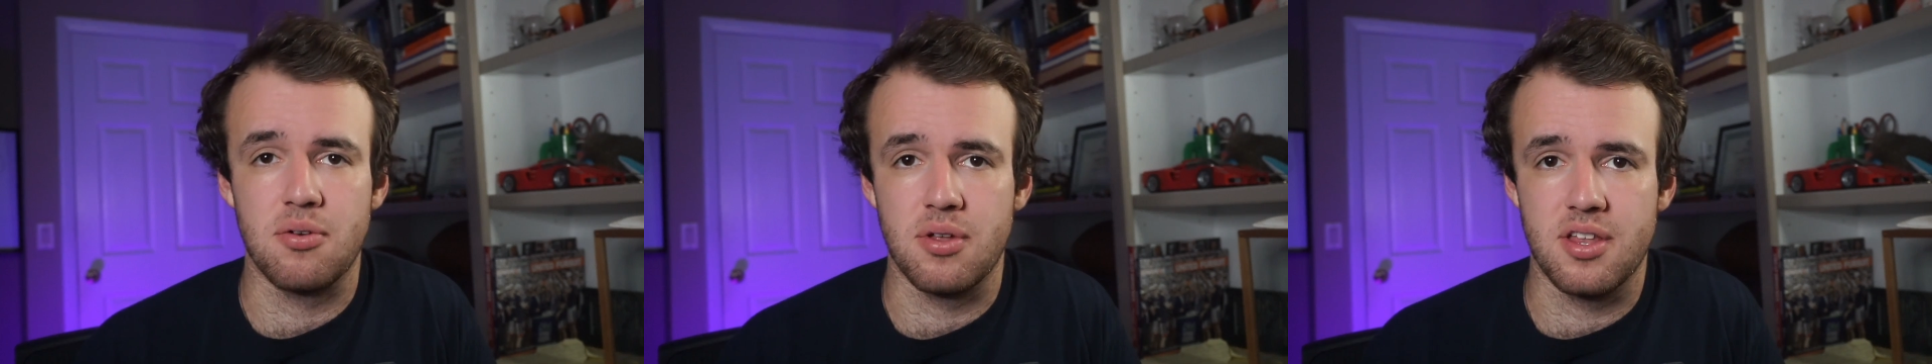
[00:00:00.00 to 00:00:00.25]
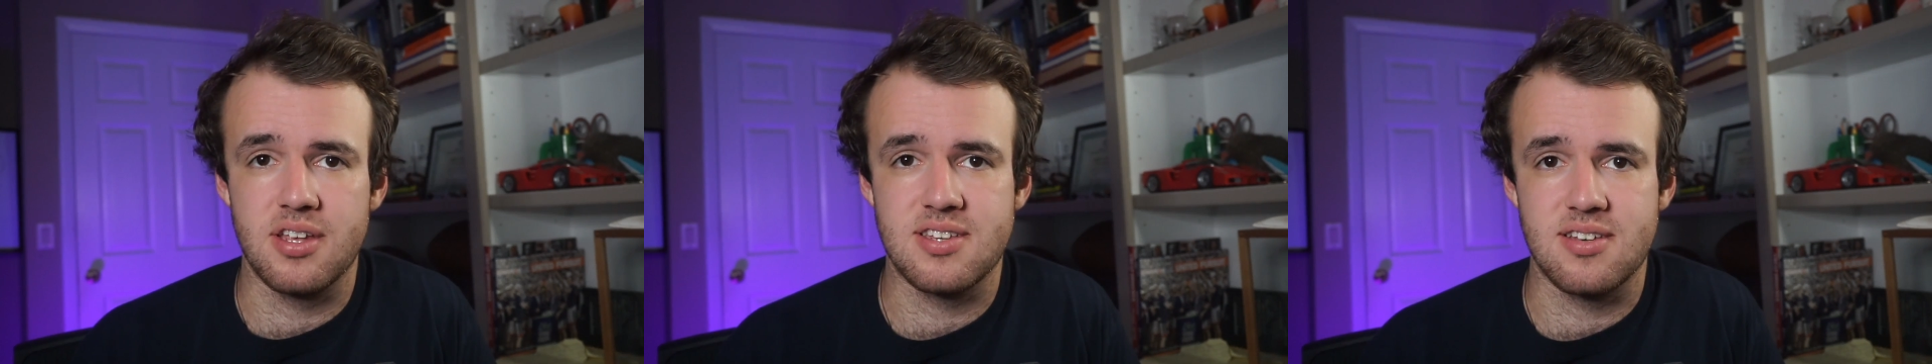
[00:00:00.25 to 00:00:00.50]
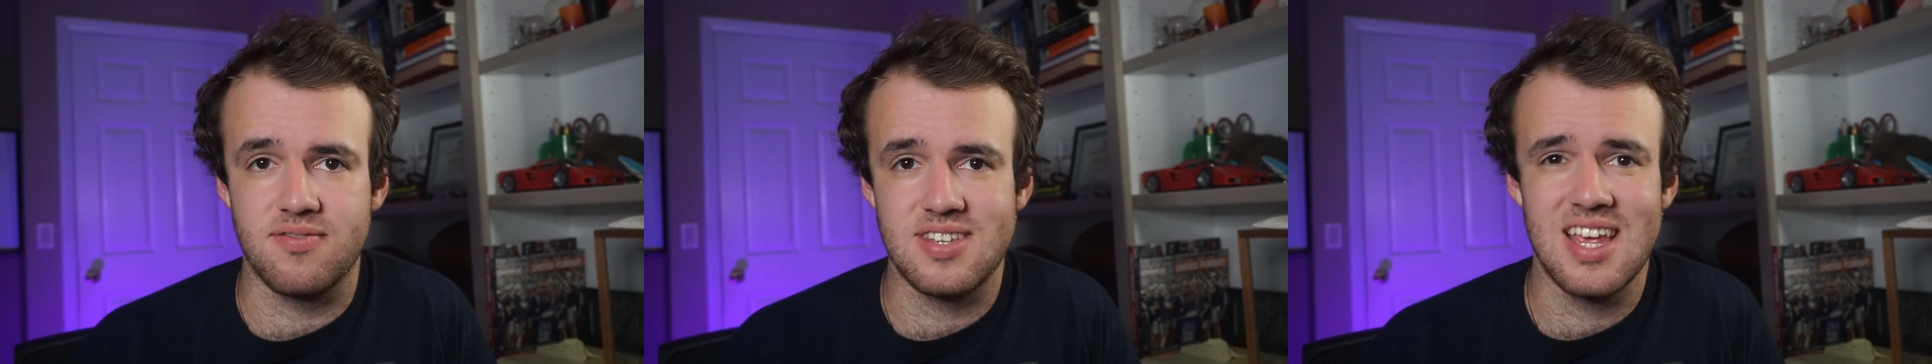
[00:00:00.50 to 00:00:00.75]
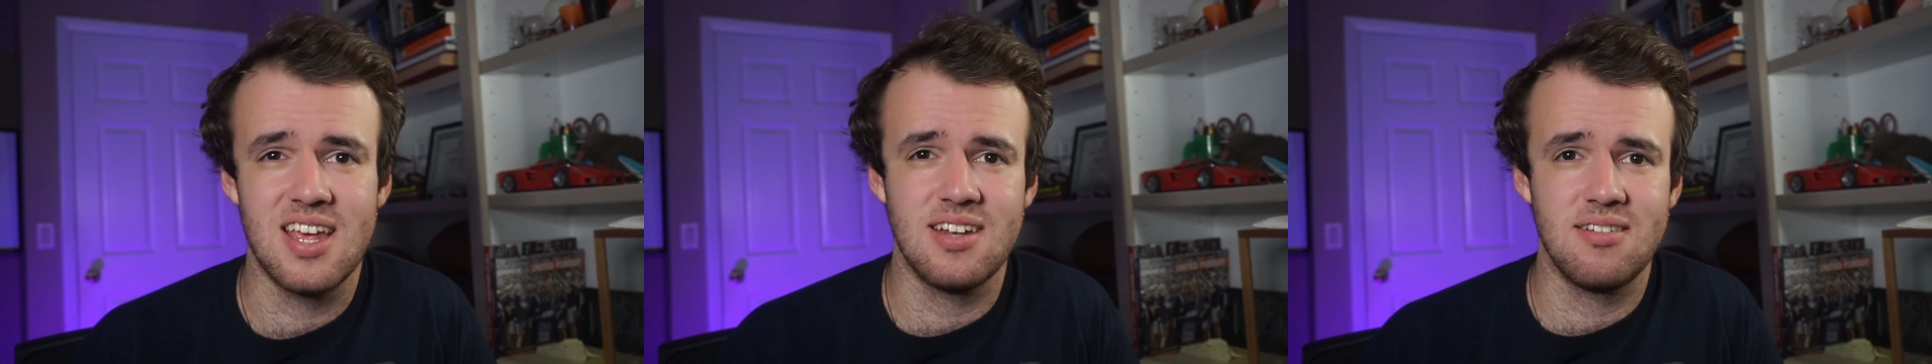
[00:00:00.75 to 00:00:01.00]
a list of
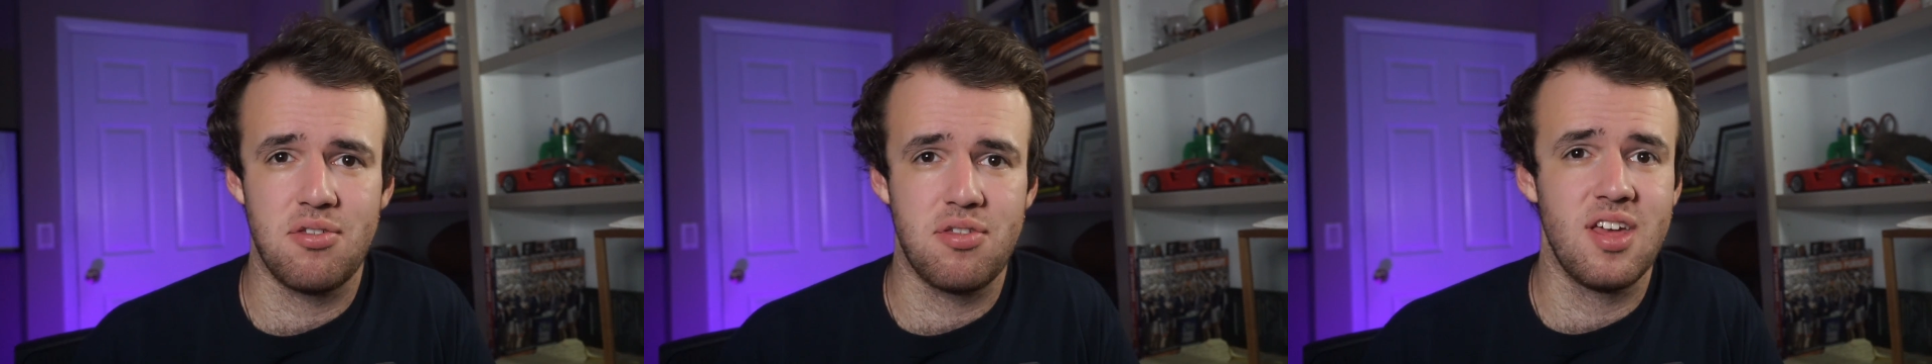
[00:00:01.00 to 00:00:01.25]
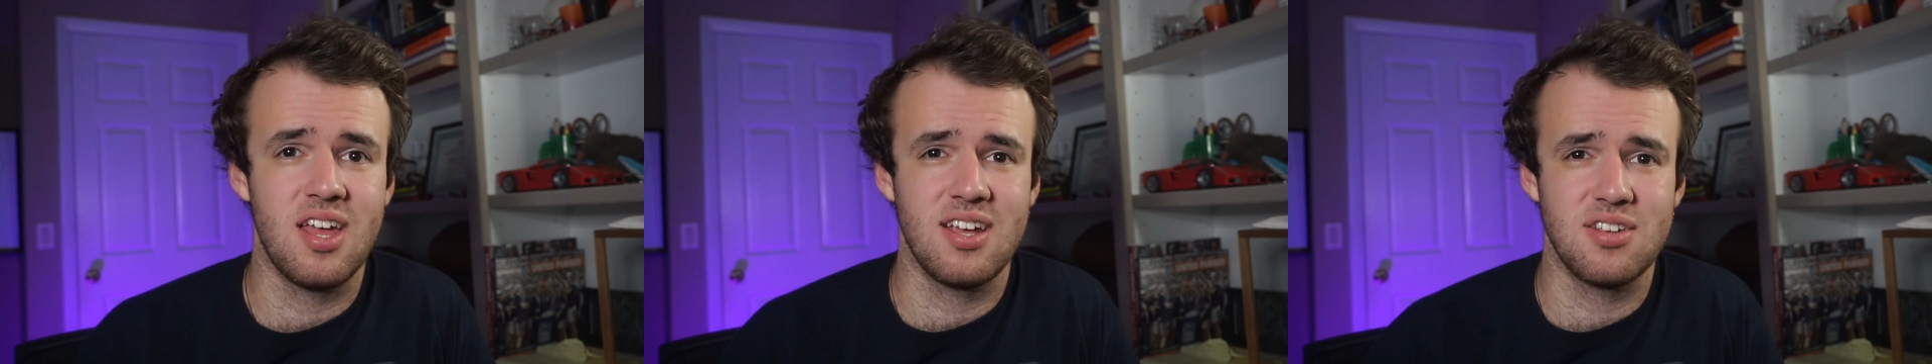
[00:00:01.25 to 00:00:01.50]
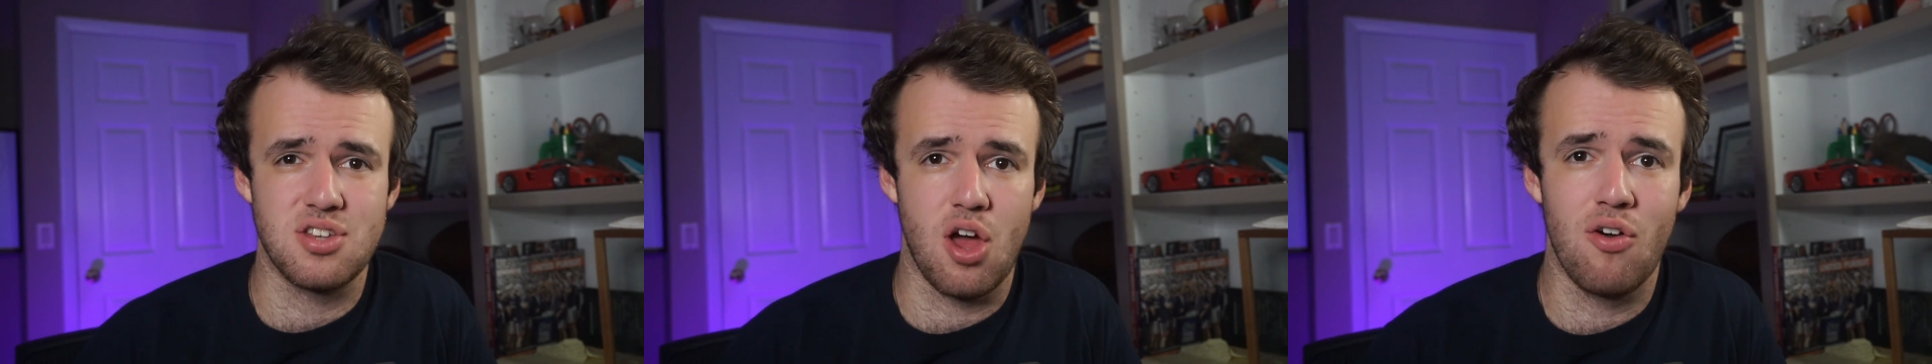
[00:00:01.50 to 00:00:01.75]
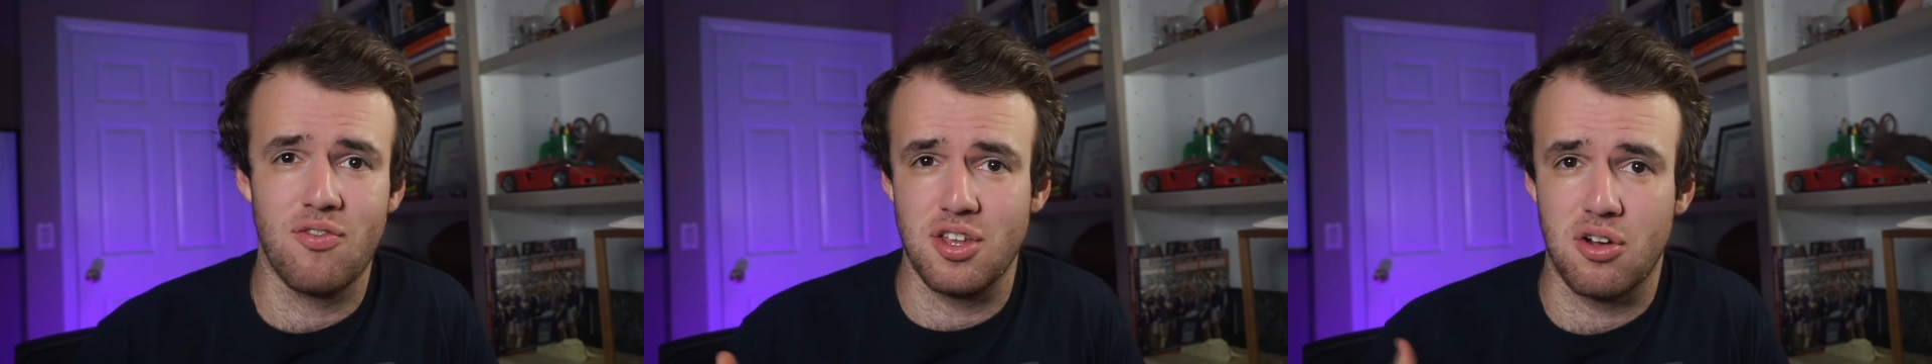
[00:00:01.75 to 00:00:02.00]
10 things
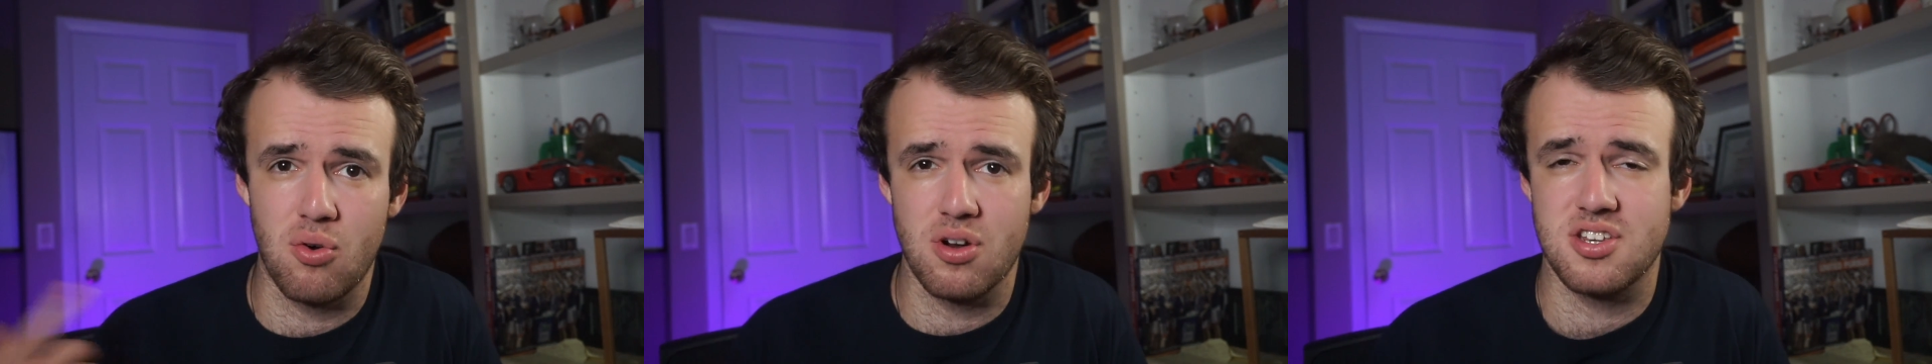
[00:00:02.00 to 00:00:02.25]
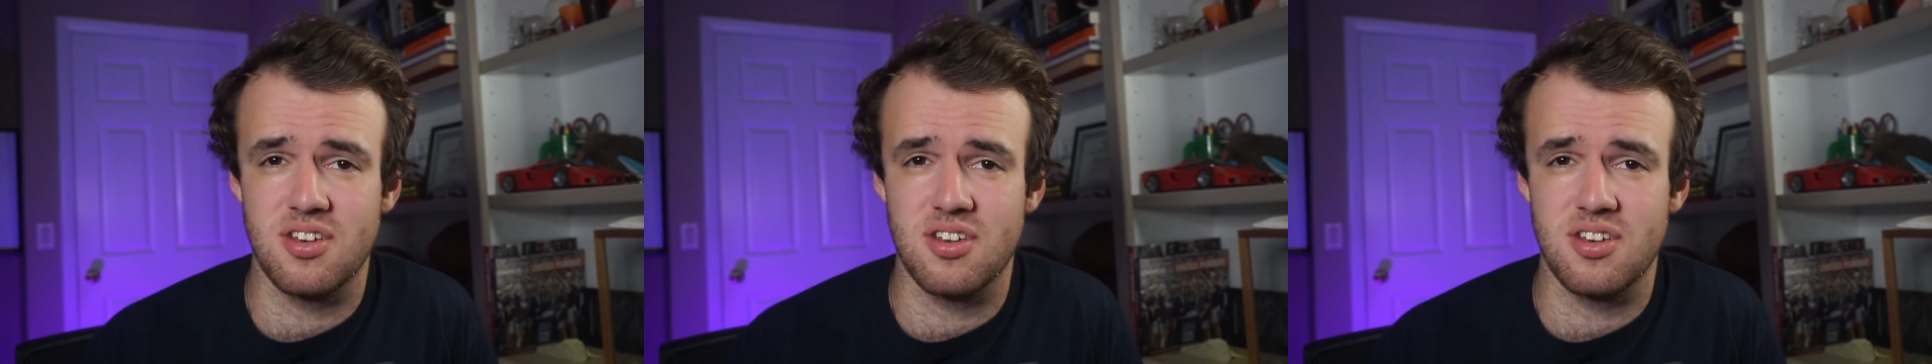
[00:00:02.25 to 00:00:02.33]
over the course